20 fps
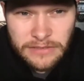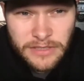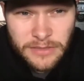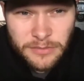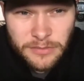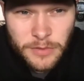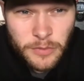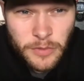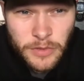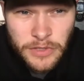Some
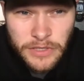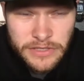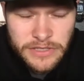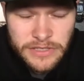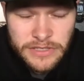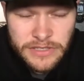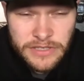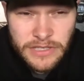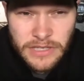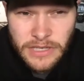people can
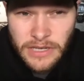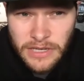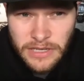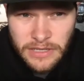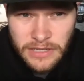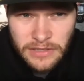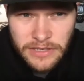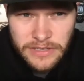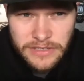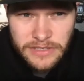just sit
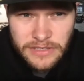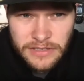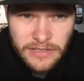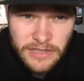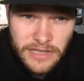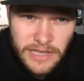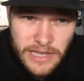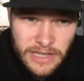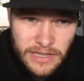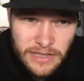and listen to
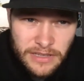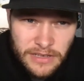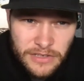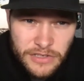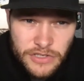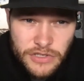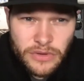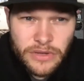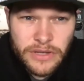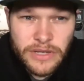that and
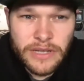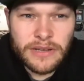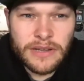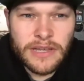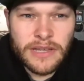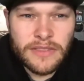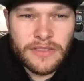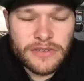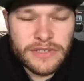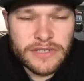enjoy it,
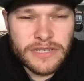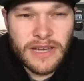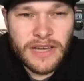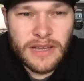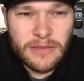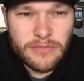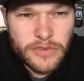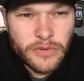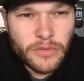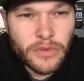and there's
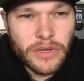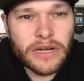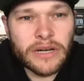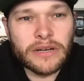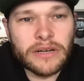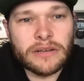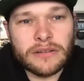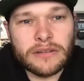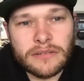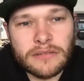times
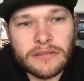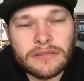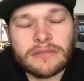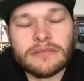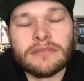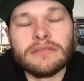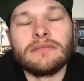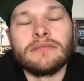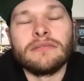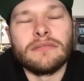where
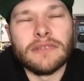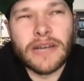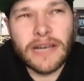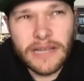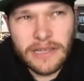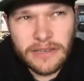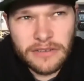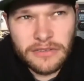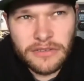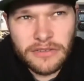I
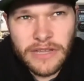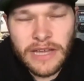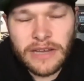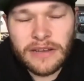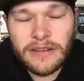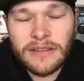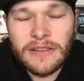can do that.